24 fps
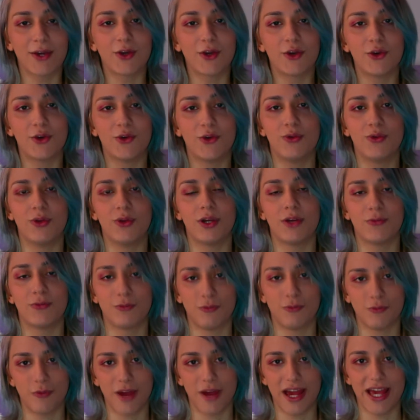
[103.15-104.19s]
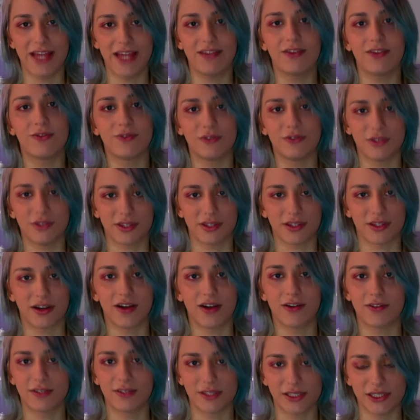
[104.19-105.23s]
couldn't wait to
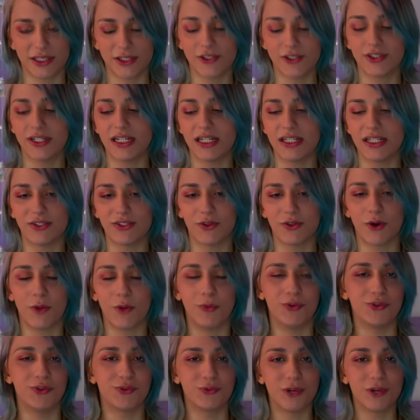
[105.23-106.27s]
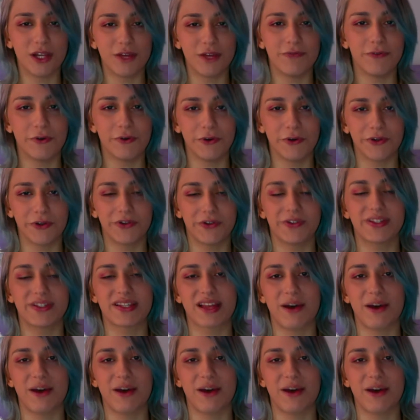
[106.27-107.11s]
start transitioning. So I was really focused.